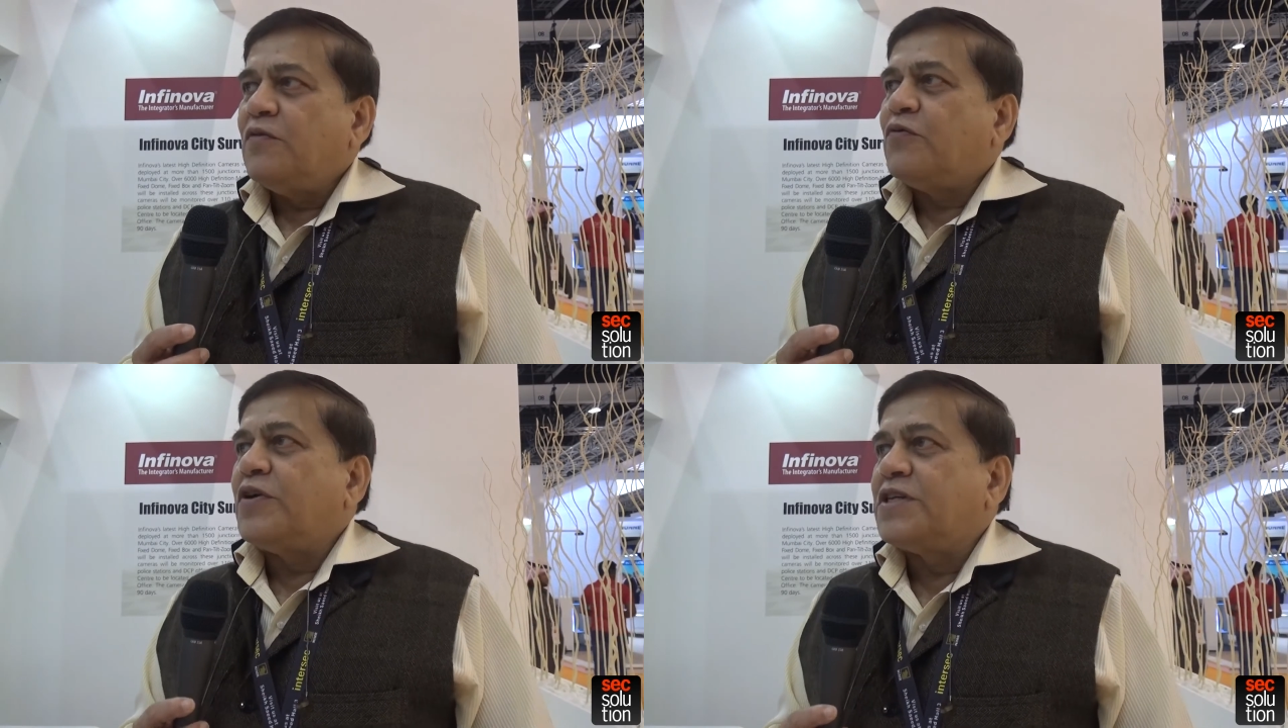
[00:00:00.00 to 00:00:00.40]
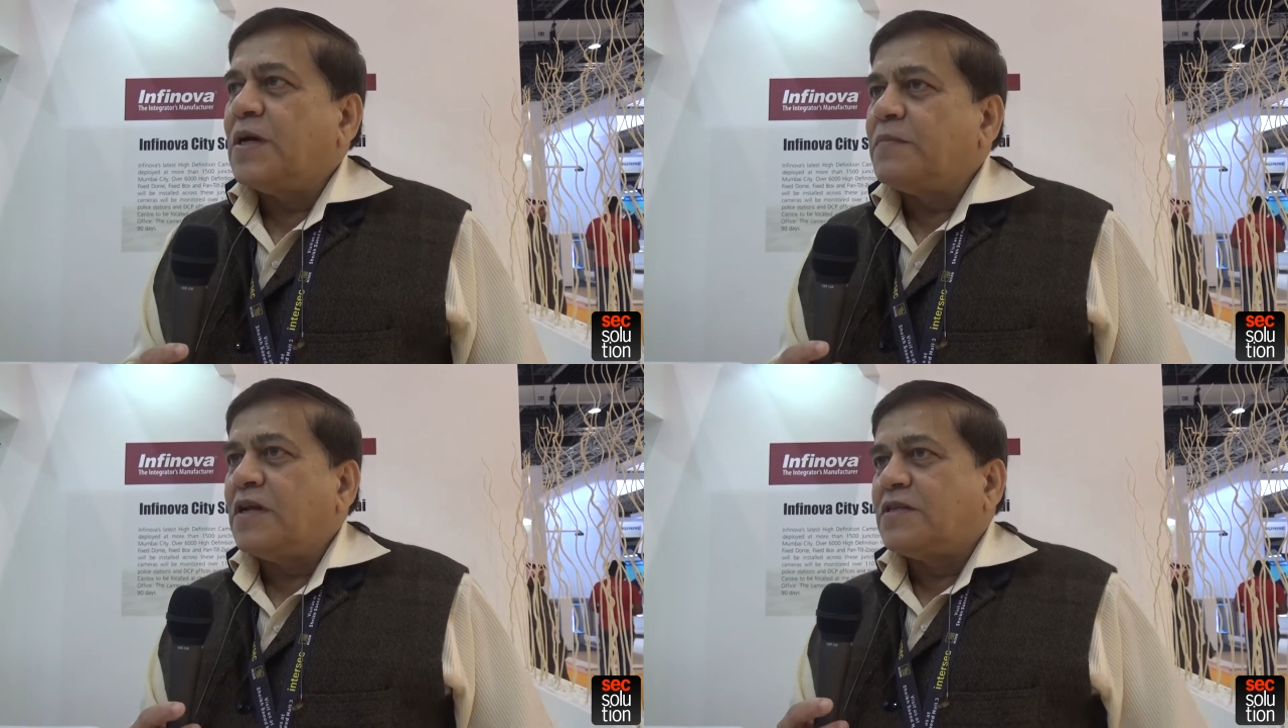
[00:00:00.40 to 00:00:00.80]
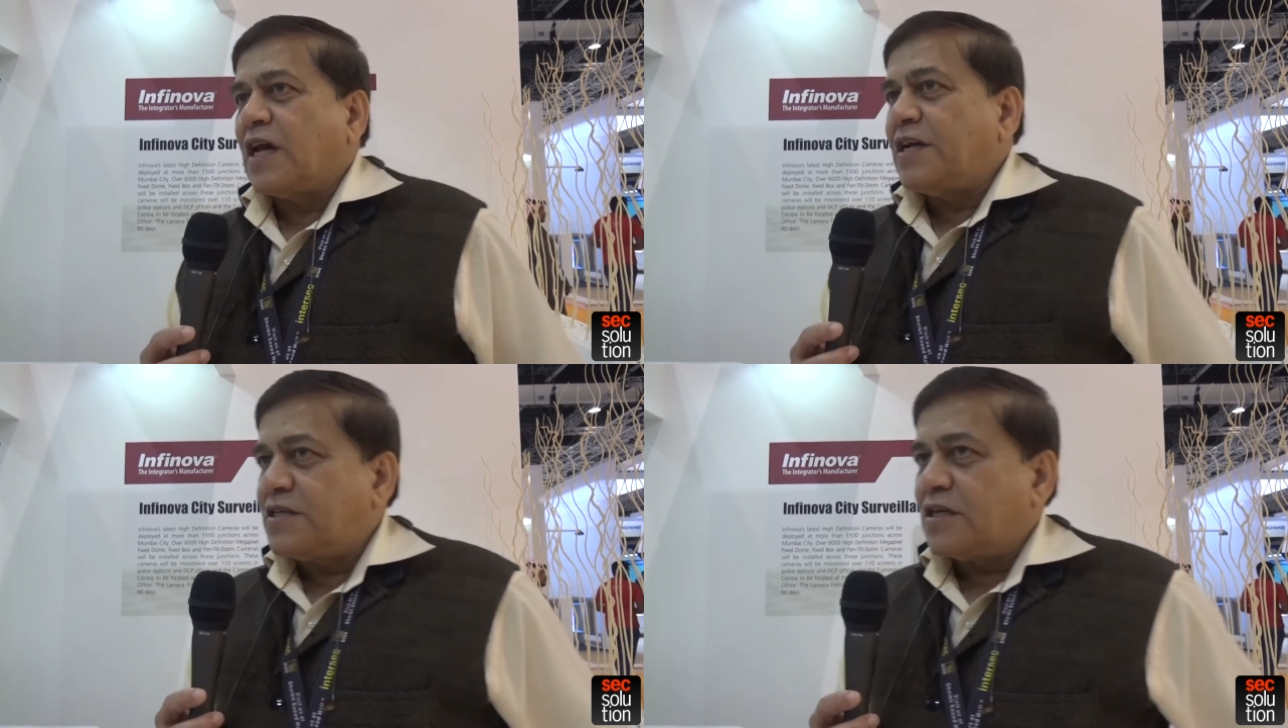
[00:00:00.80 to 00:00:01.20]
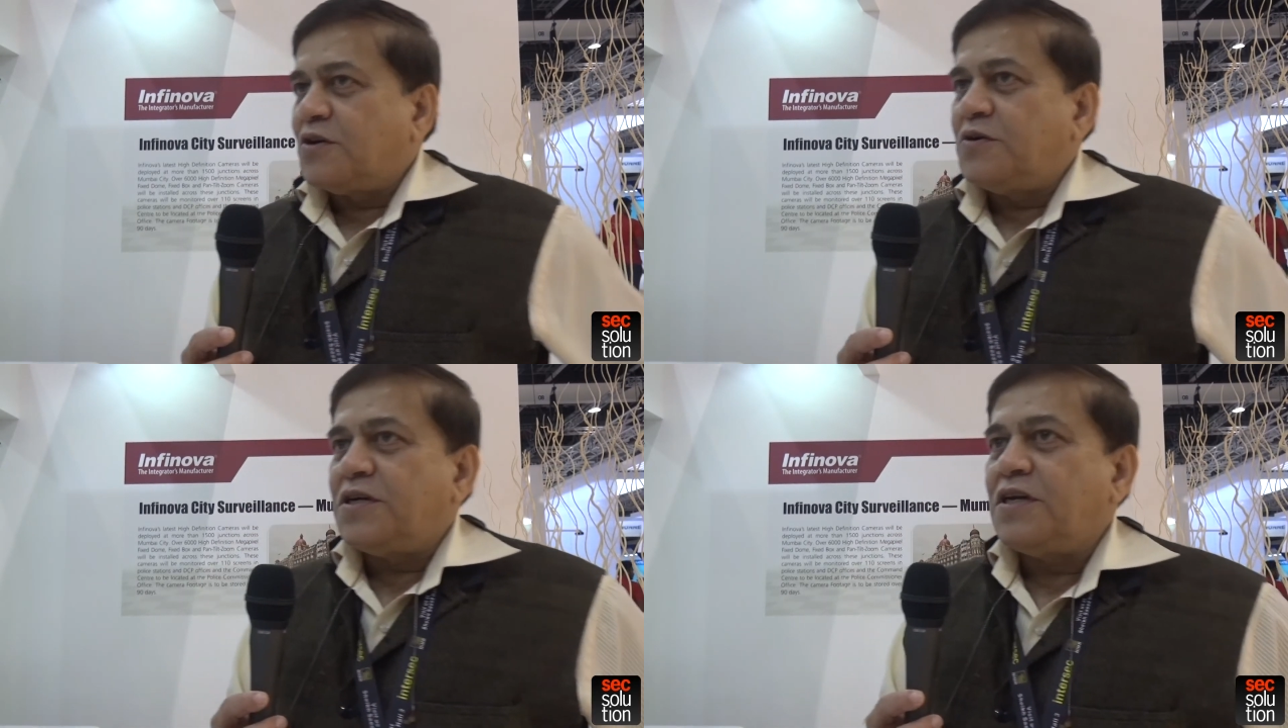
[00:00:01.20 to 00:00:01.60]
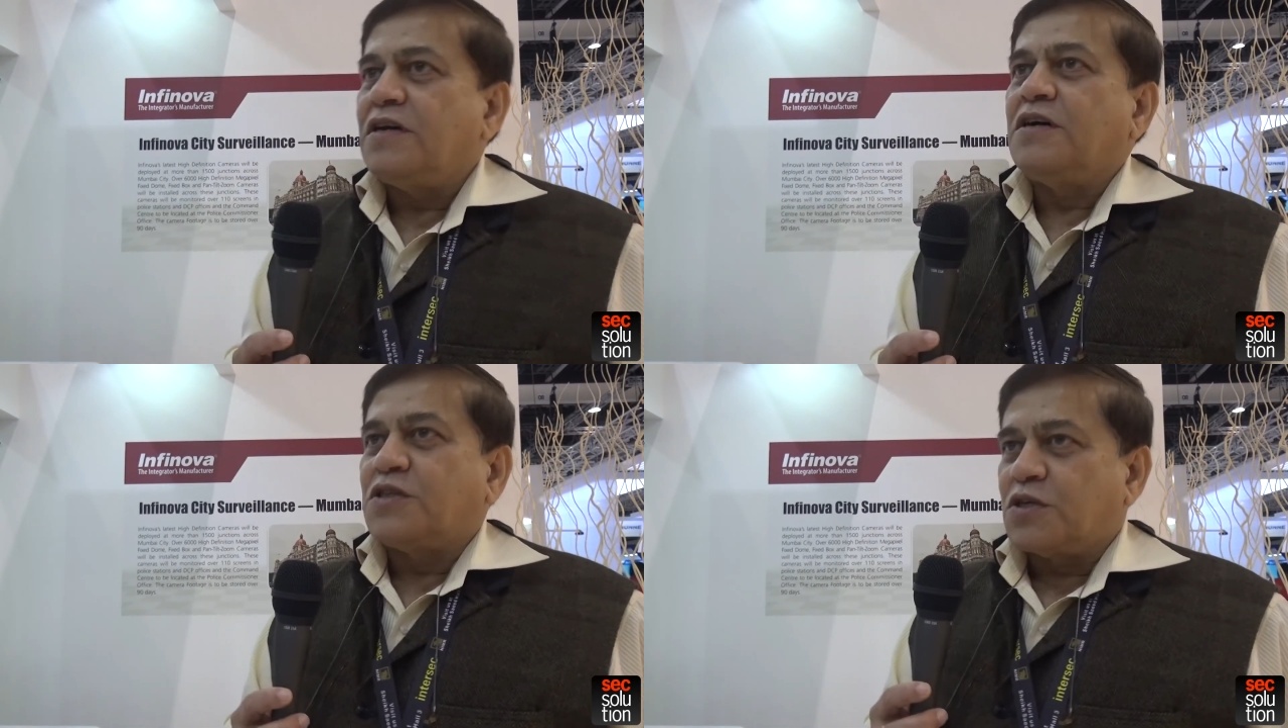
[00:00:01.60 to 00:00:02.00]
for example, a site security,
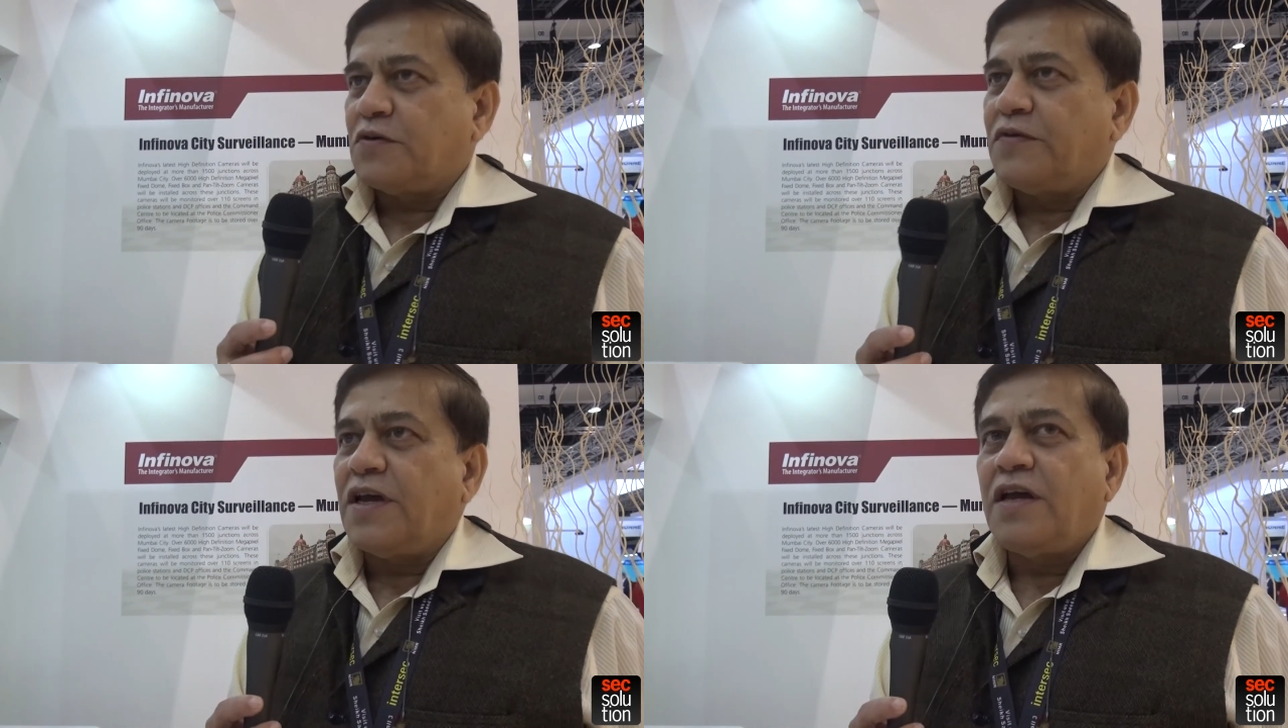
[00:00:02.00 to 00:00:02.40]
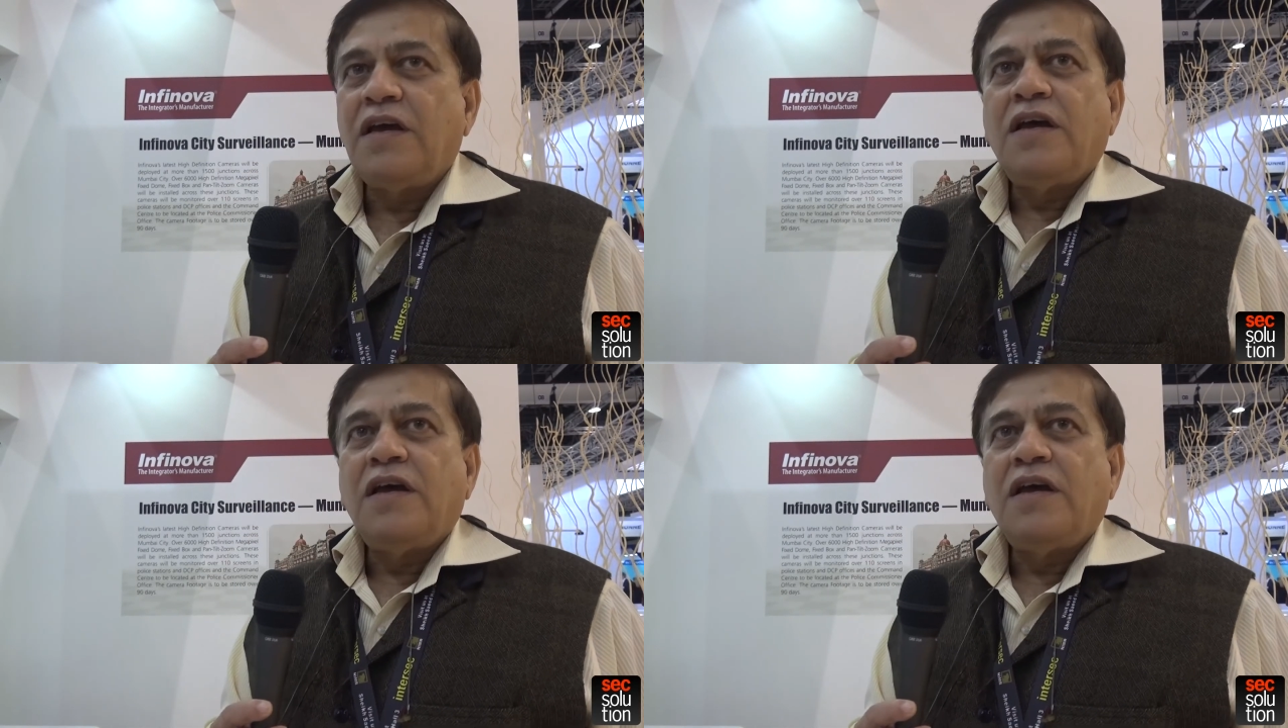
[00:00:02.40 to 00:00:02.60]
a survey.